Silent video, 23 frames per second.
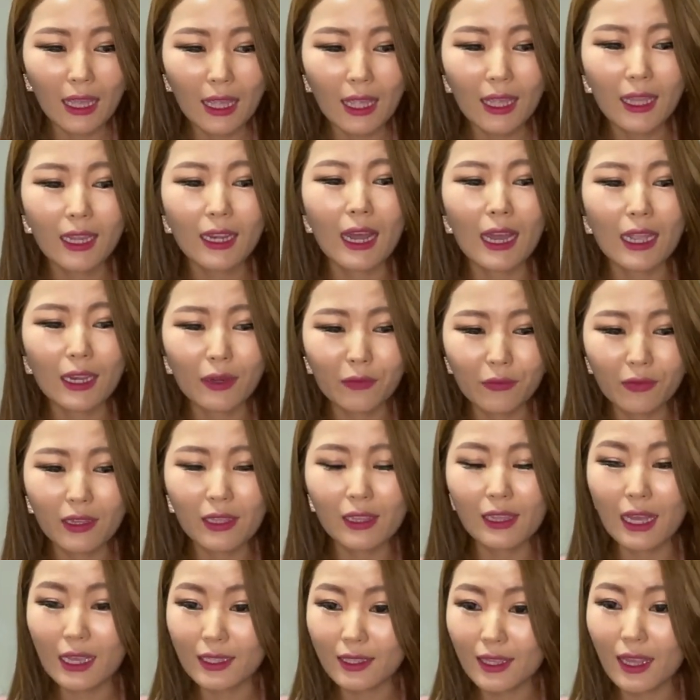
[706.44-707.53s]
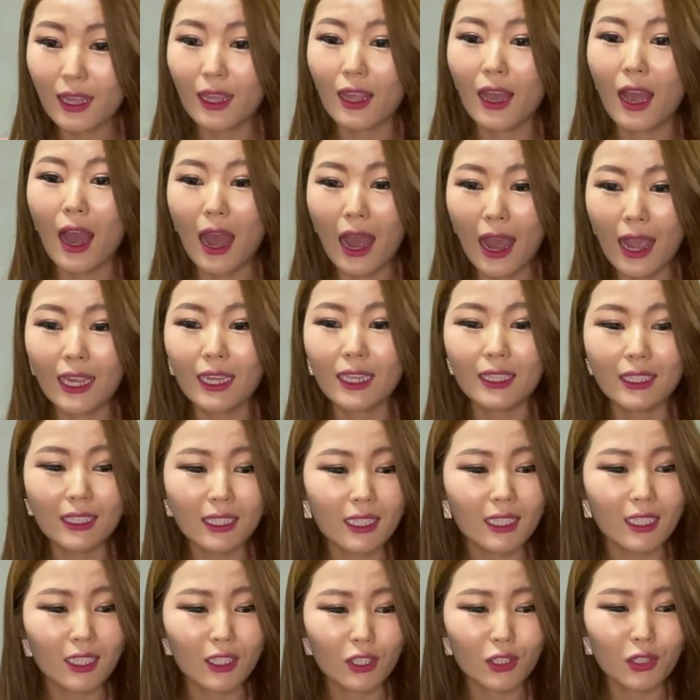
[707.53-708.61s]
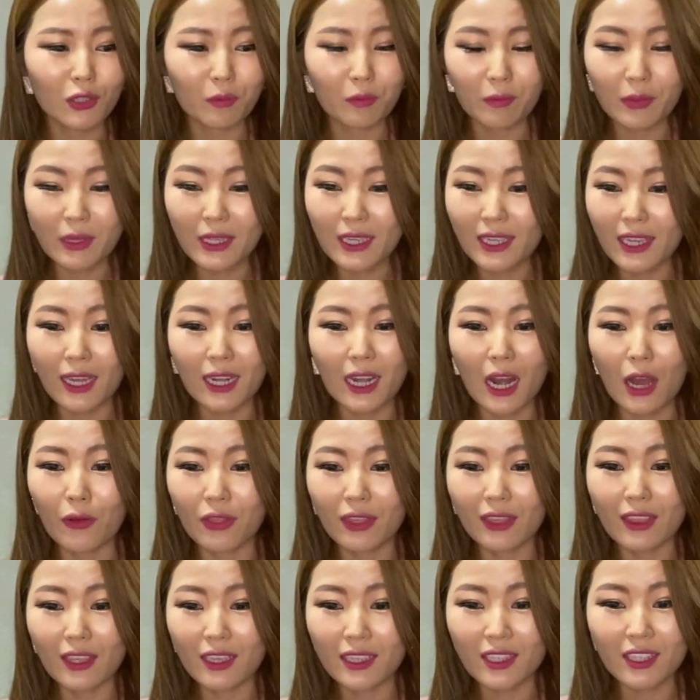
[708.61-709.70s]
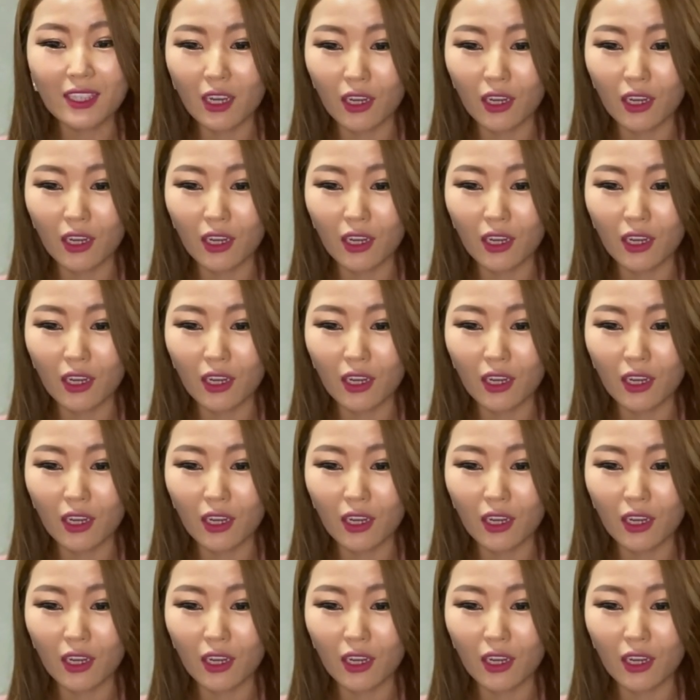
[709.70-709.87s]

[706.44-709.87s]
and I realized that I needed to beat it out this